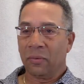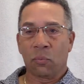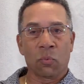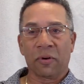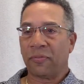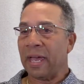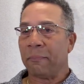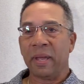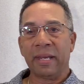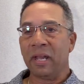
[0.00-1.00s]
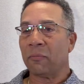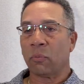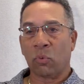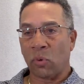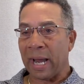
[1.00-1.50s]
weren't that many of
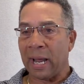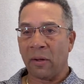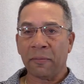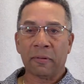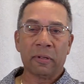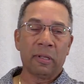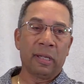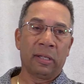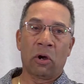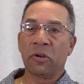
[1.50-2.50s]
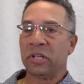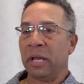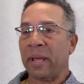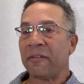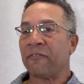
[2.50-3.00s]
them around, and our
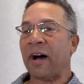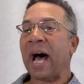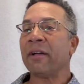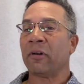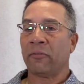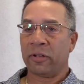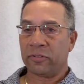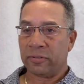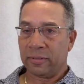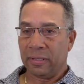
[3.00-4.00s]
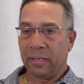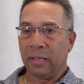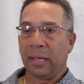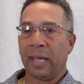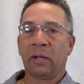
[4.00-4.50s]
team had five of us.
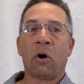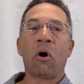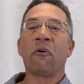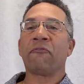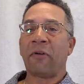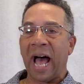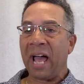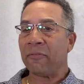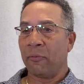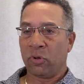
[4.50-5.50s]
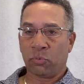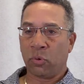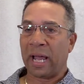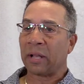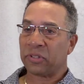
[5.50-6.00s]
And all five of us
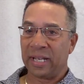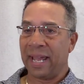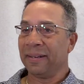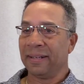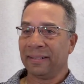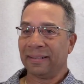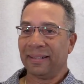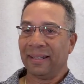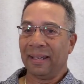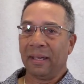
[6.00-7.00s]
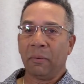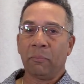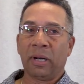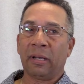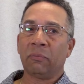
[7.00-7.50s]
were outstanding,
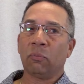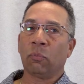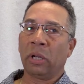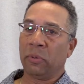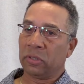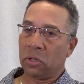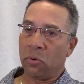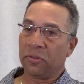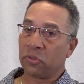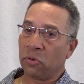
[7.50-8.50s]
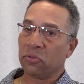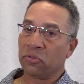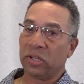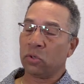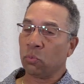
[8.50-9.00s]
but we would show in certain
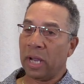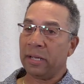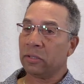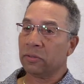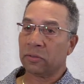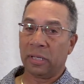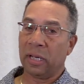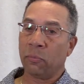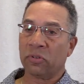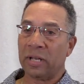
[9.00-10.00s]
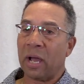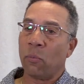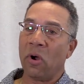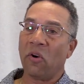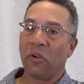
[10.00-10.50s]
situations, and it was
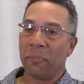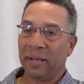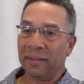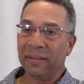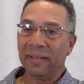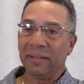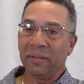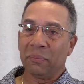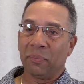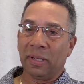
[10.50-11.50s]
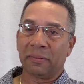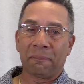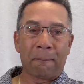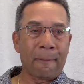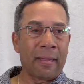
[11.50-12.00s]
not welcoming,
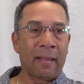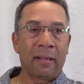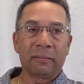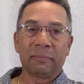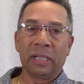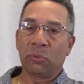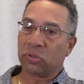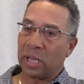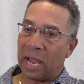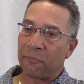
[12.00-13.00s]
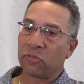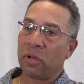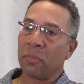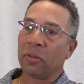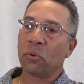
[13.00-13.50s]
but uh, it was time for
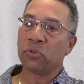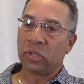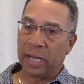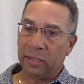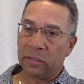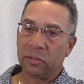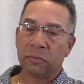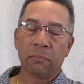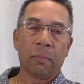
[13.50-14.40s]
some of those changes.